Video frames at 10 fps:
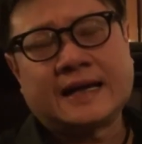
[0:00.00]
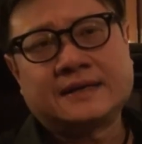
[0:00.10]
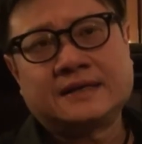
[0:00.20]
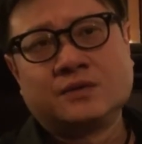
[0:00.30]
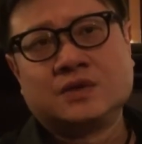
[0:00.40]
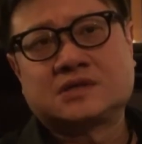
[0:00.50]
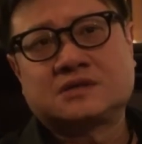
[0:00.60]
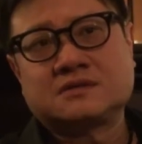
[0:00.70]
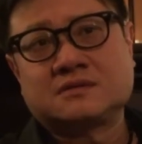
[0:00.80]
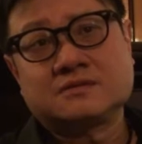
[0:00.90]
And it
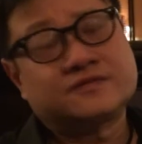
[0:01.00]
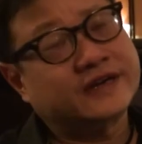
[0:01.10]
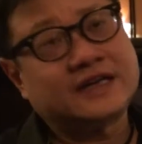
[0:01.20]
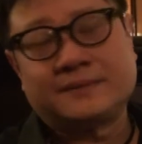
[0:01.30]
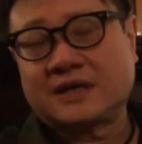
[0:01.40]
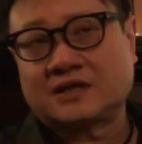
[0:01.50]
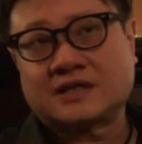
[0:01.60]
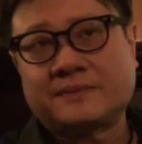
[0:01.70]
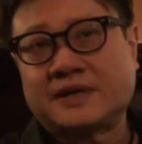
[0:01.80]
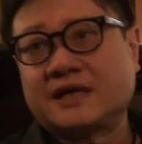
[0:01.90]
was, frankly, I mean, I was
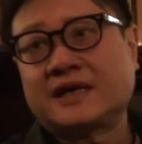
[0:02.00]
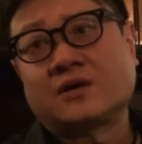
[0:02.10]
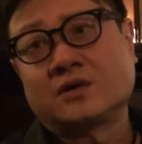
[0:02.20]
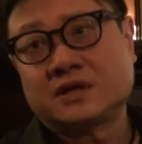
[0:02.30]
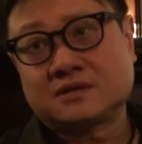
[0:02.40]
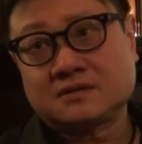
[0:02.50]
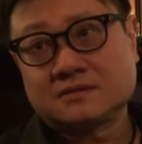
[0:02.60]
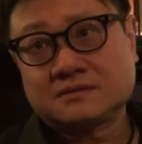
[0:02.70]
happy, a young audience.